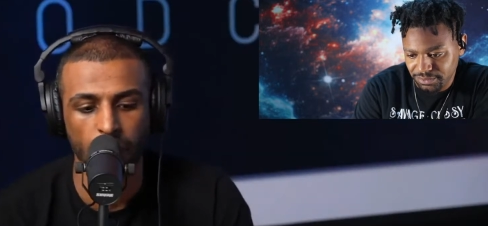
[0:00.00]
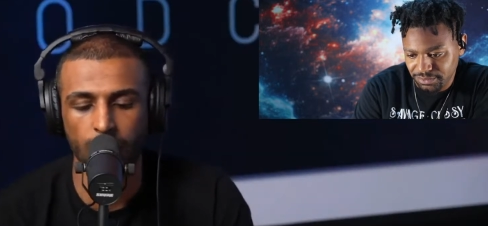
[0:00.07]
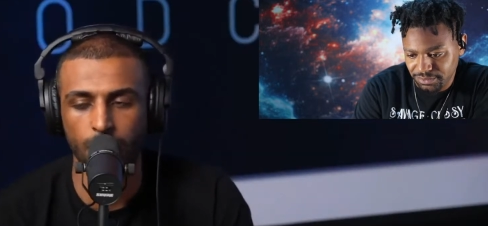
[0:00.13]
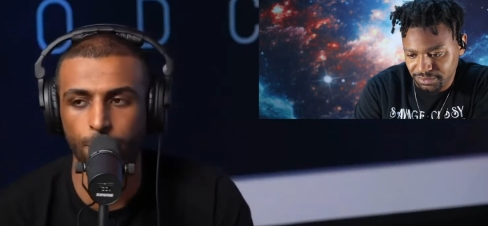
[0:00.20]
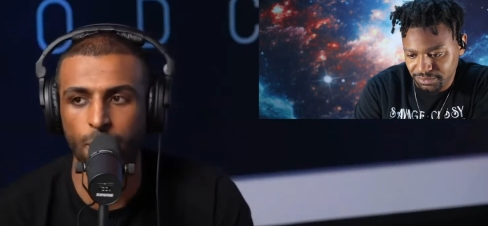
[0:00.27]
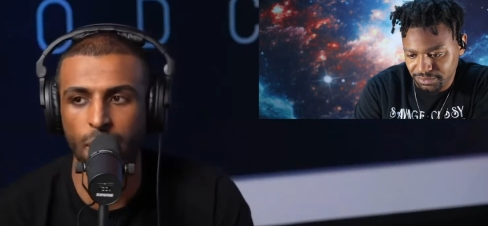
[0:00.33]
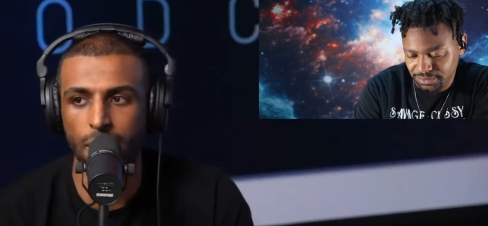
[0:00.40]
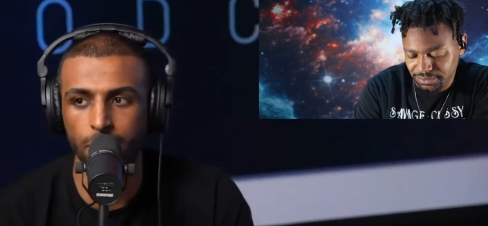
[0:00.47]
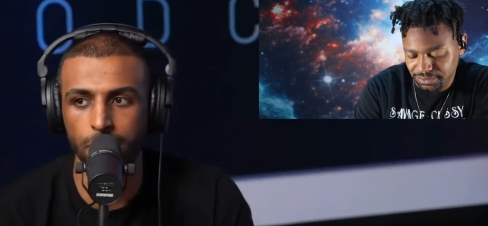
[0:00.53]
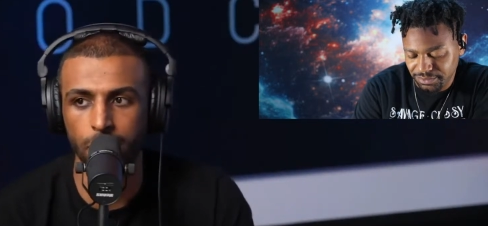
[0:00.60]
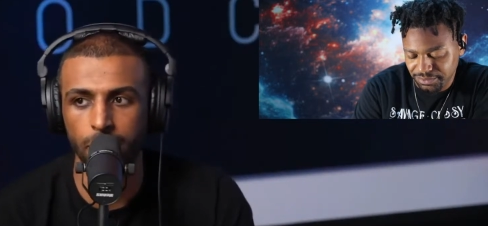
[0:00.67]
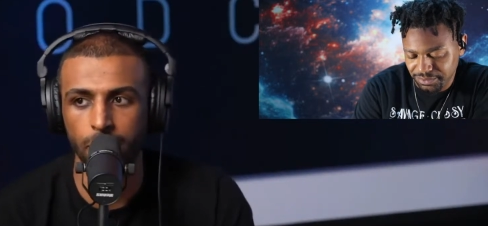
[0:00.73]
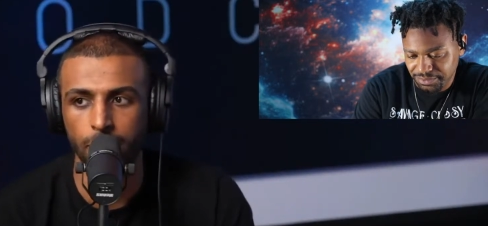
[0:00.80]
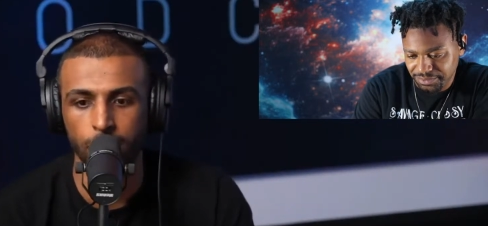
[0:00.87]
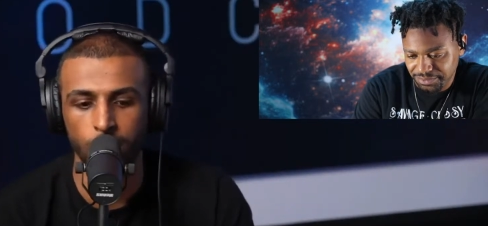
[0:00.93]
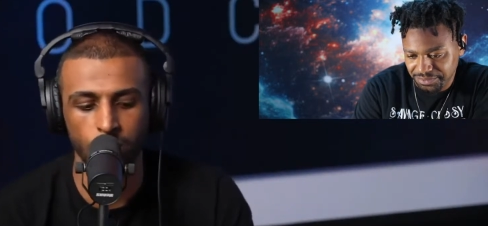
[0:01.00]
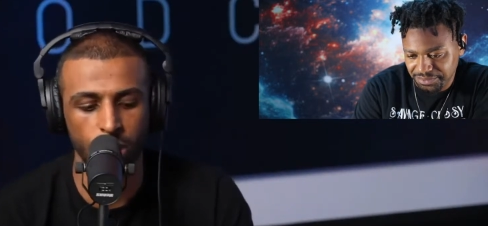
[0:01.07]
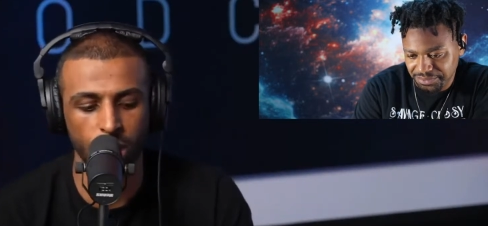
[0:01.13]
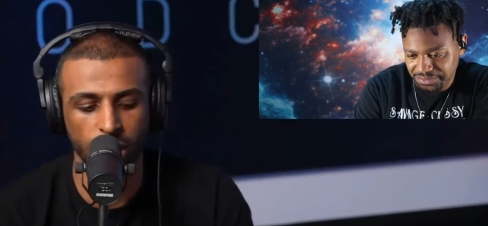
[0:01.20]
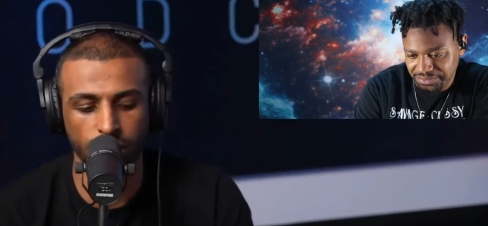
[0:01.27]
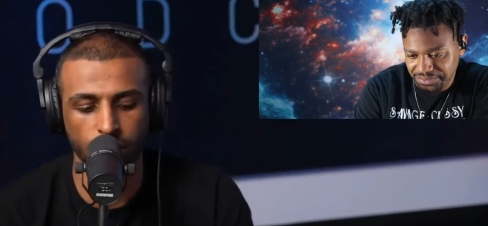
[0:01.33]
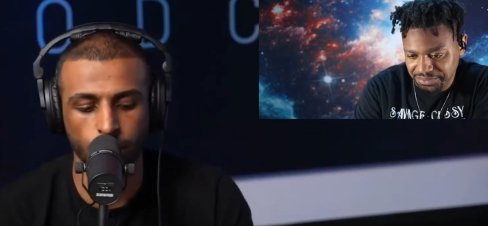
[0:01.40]
Speaker 1: And then finally, does
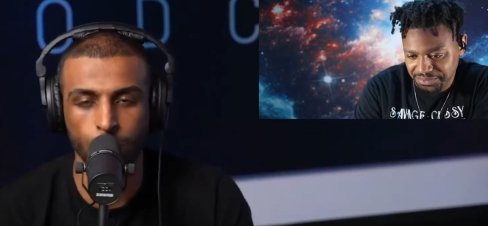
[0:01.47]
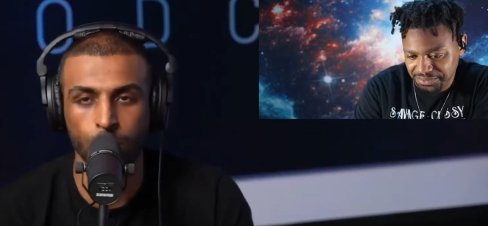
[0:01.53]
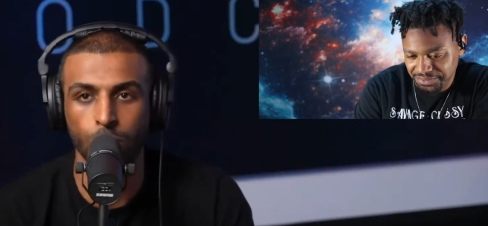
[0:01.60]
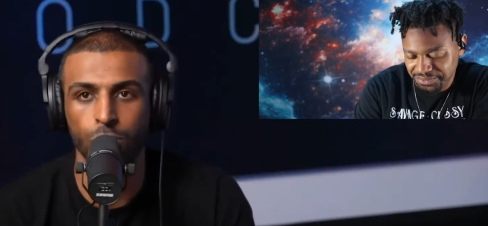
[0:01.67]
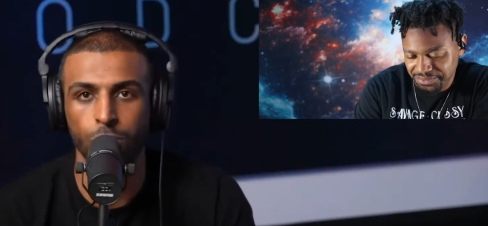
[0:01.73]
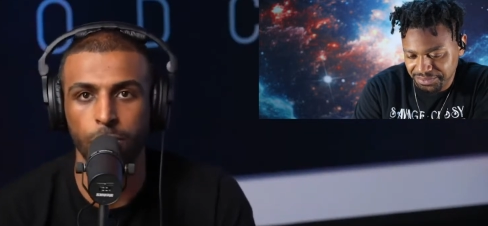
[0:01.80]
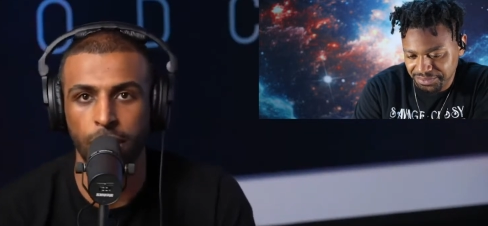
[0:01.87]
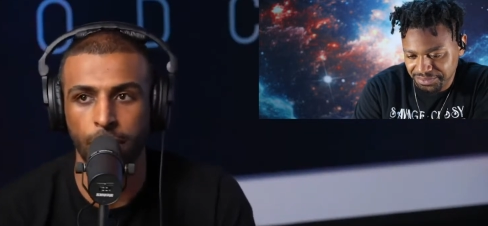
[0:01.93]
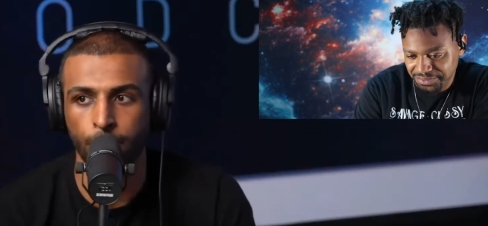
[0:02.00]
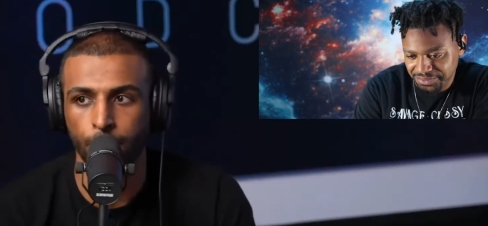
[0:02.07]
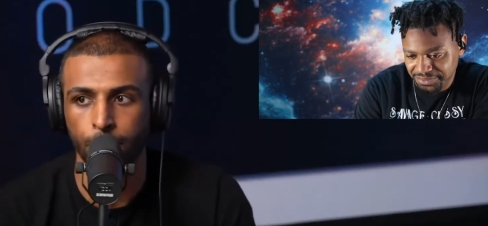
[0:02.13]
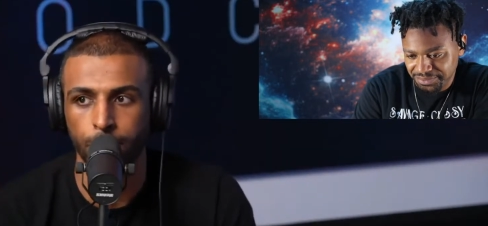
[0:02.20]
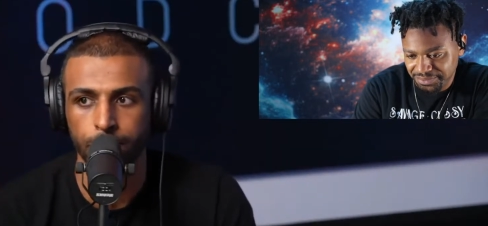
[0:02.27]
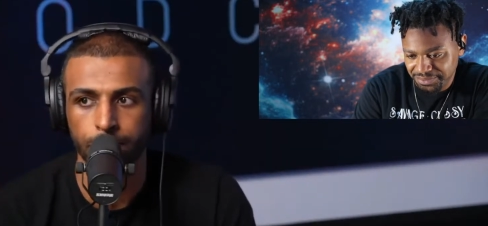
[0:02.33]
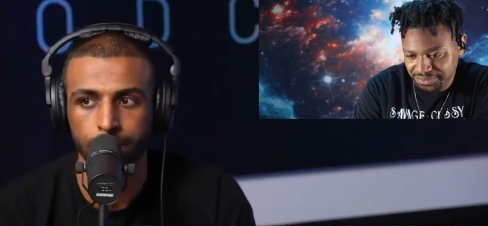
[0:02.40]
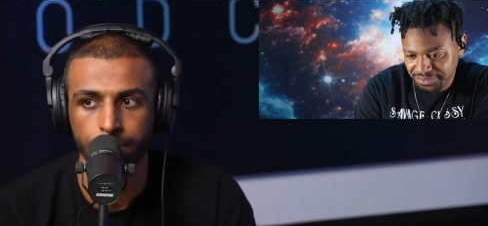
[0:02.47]
she give up her social media for you?